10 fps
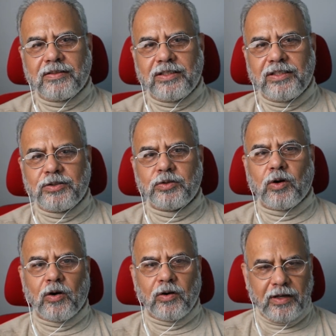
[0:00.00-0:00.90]
you
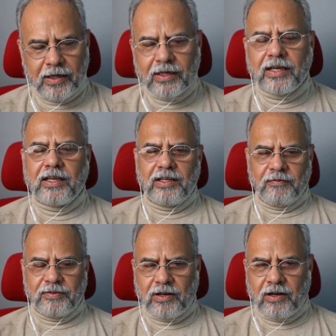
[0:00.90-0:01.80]
or a Canadian
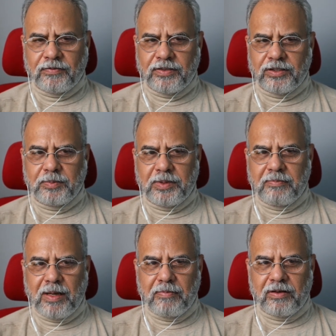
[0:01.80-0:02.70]
photographer to be a
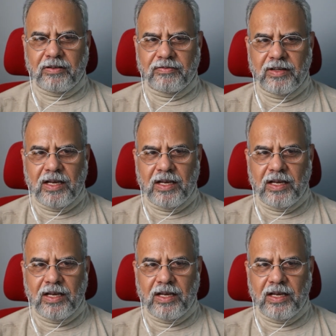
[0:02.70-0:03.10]
member of